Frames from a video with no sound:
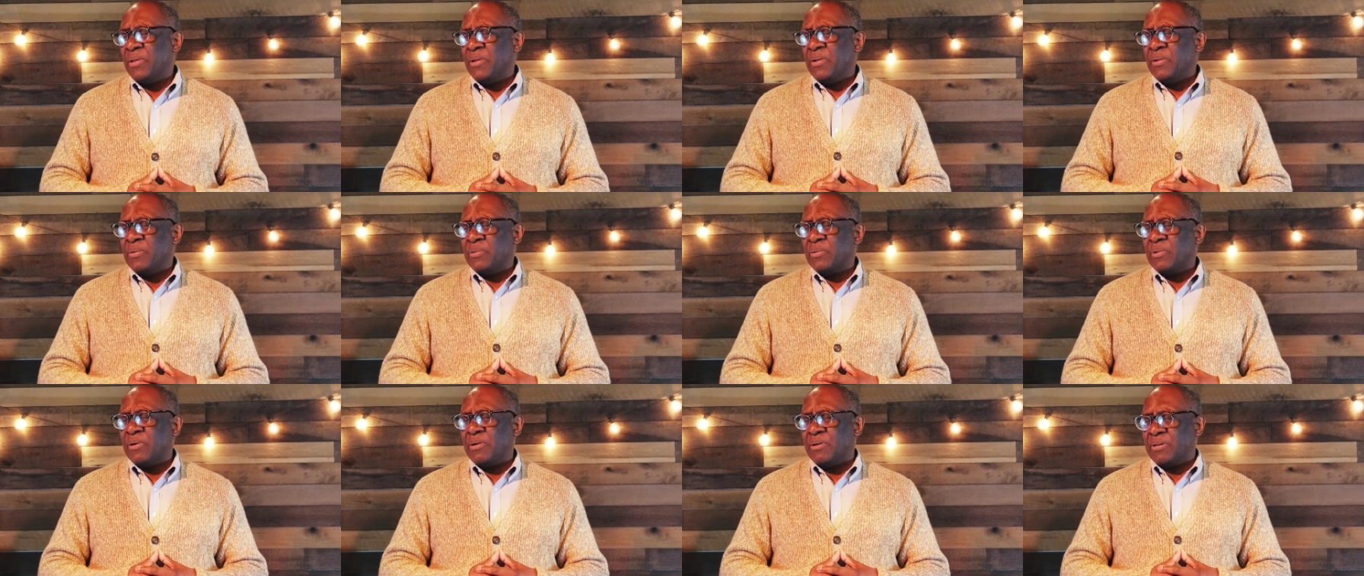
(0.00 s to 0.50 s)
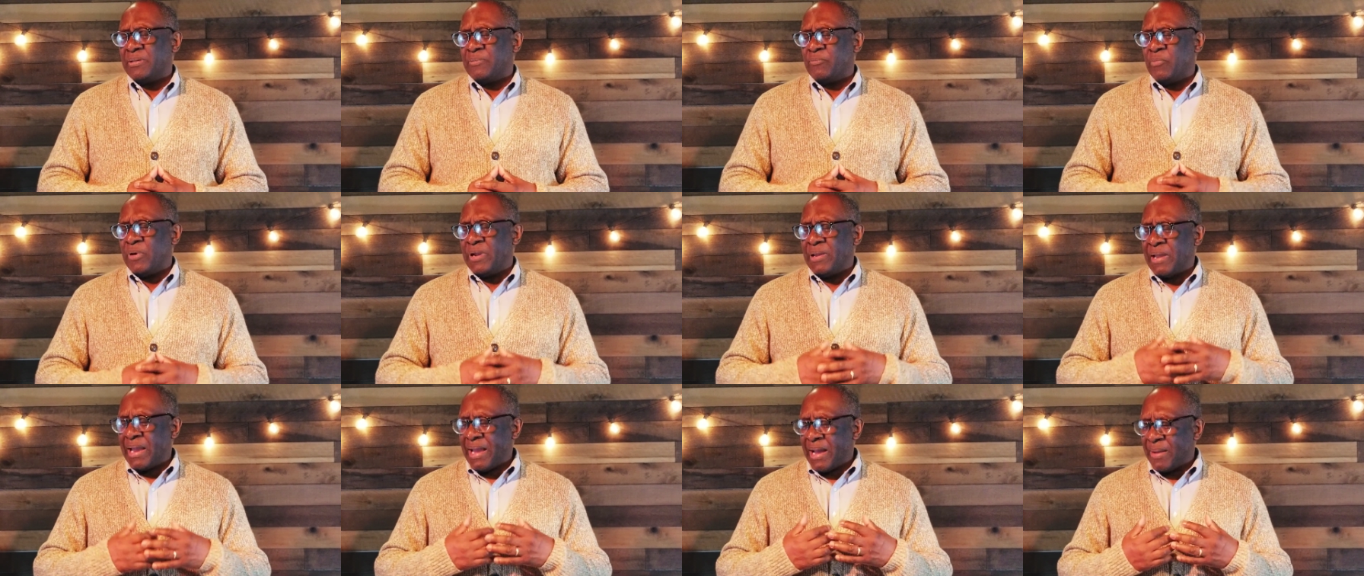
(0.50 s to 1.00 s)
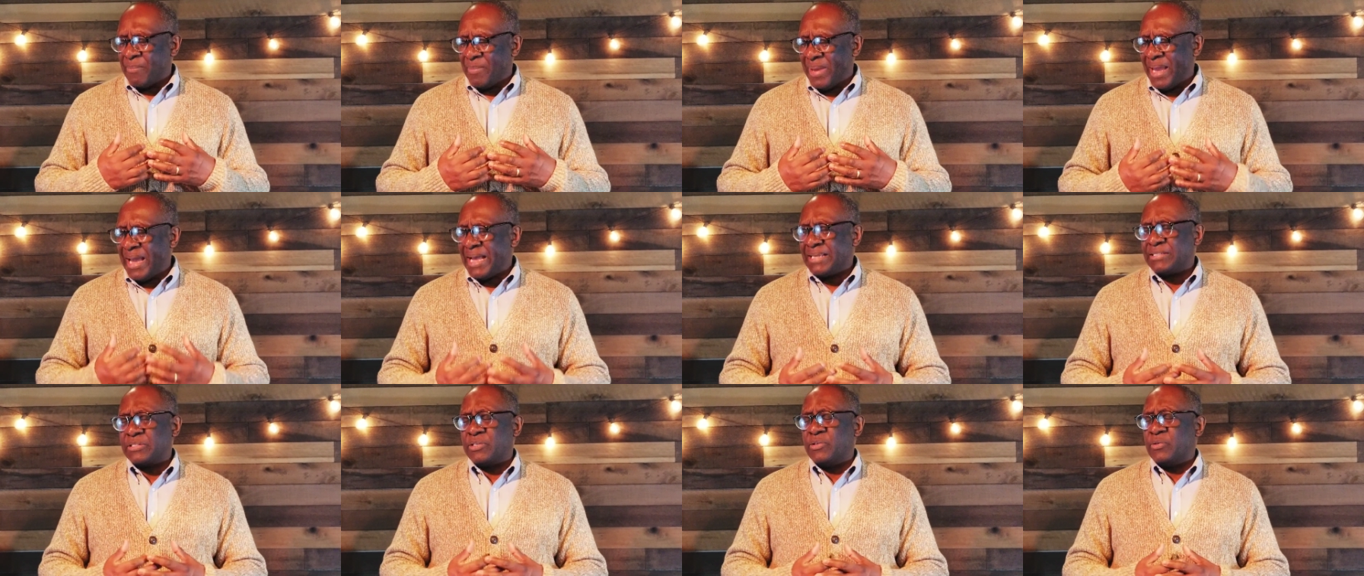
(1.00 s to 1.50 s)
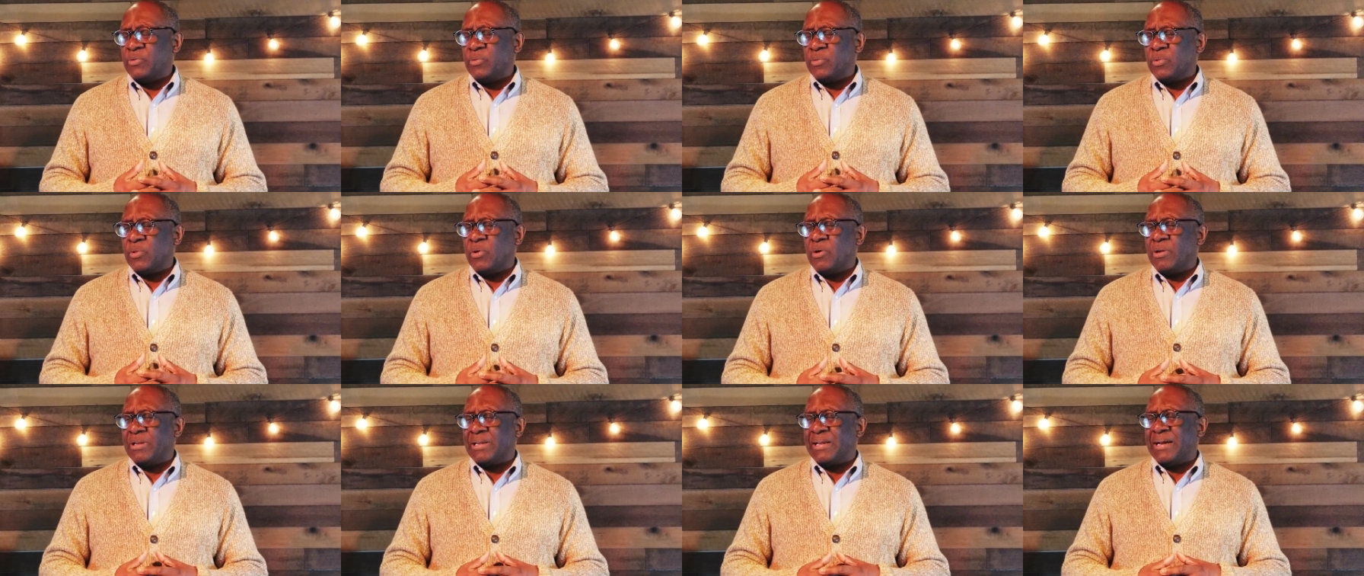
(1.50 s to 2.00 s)
Lord, where I'm asking you,
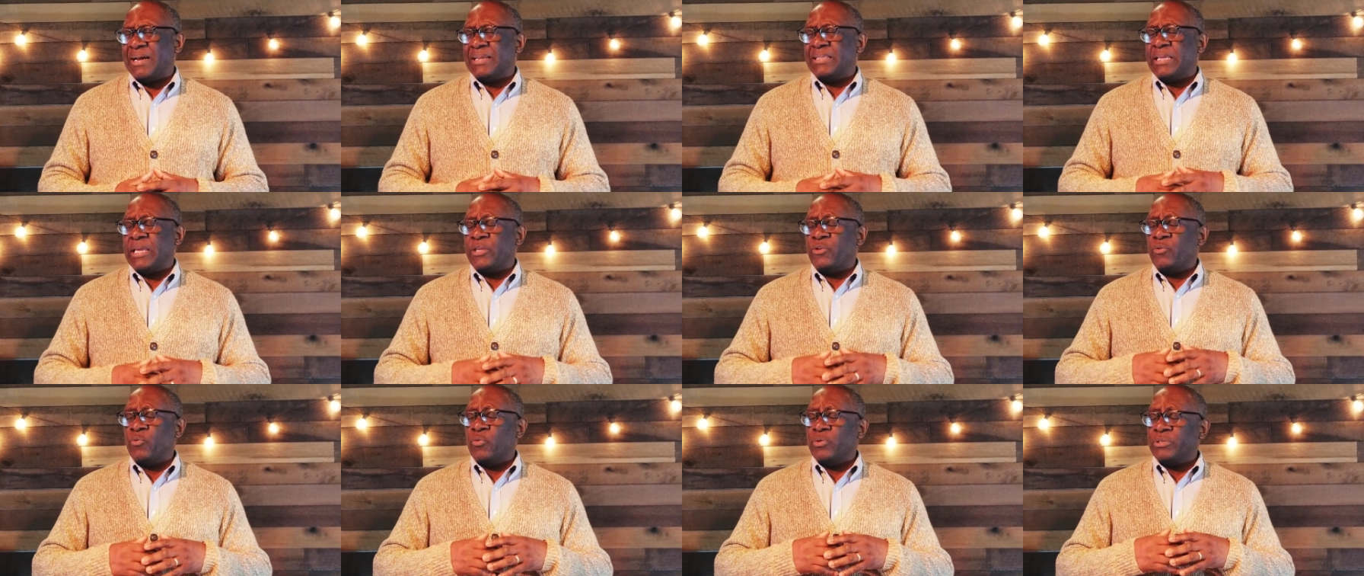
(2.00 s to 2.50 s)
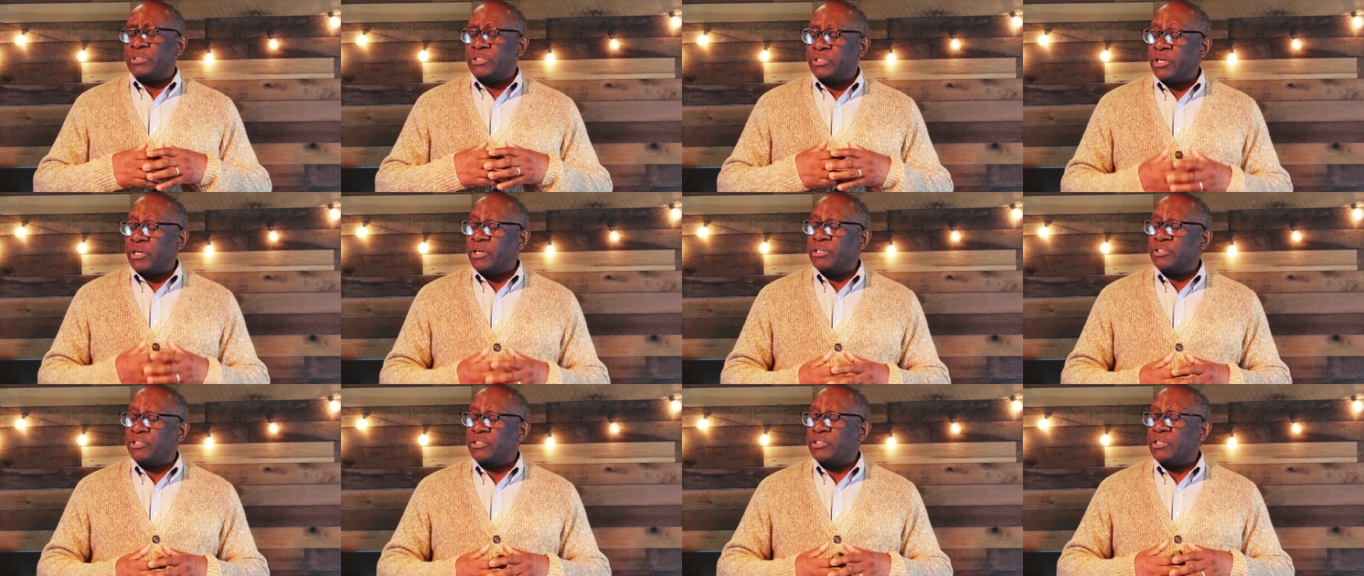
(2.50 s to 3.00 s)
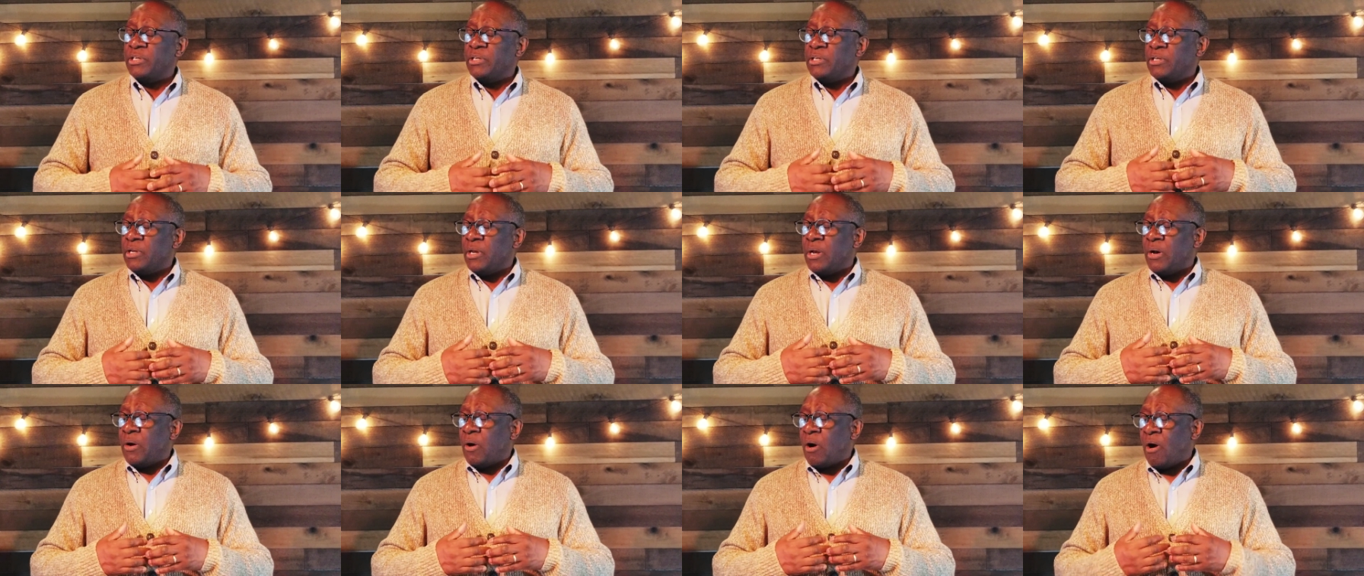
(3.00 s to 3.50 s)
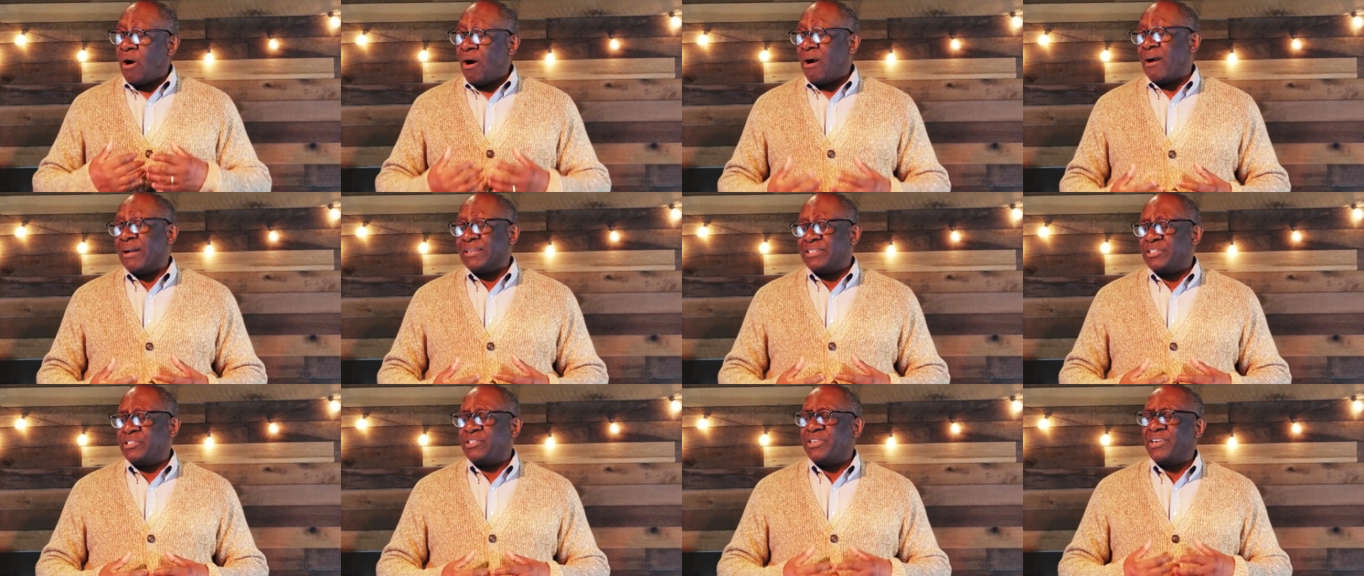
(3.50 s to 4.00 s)
Lord God, that you would touch
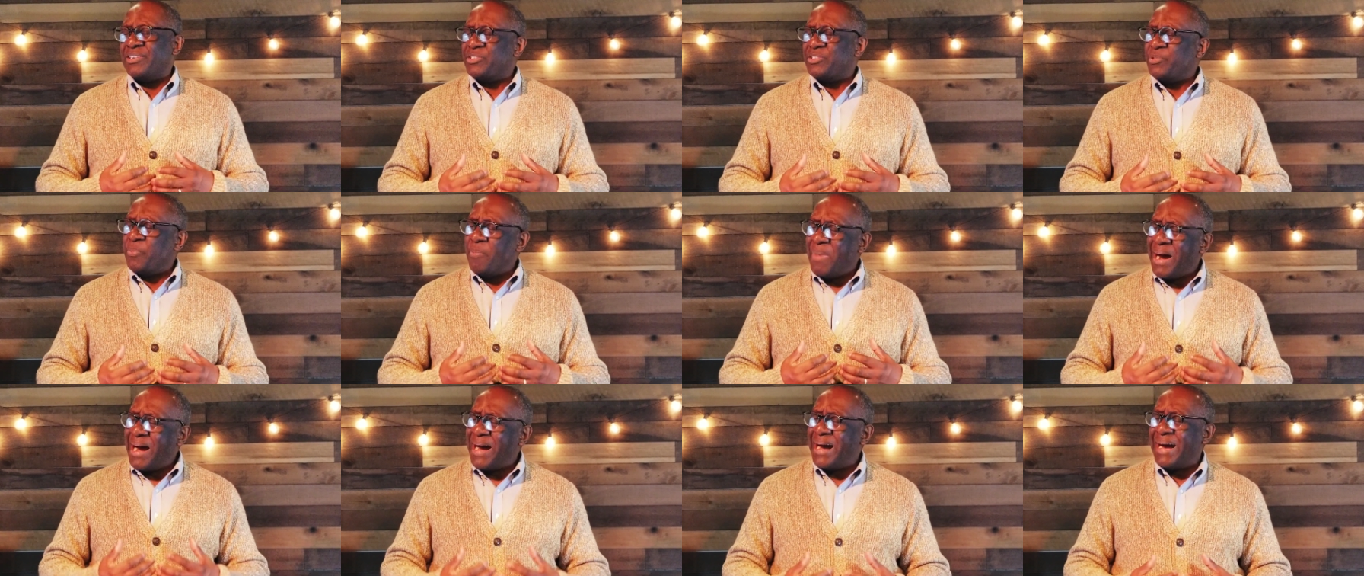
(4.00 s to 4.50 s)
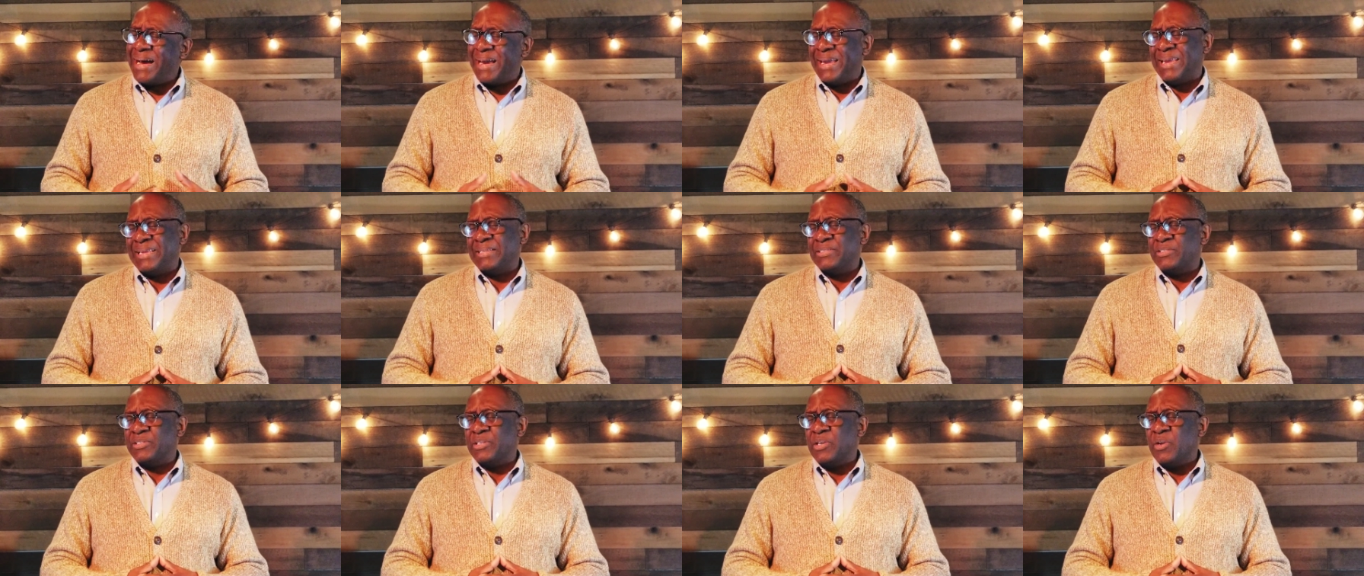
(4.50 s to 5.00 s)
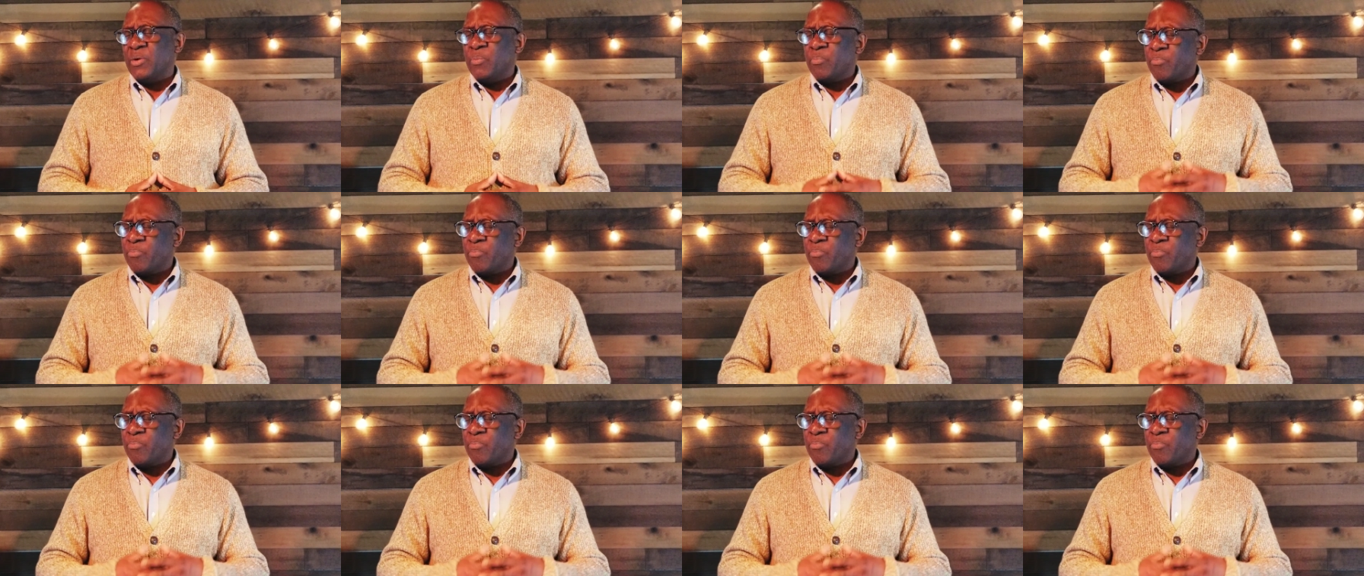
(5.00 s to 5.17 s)
hearts, touch minds,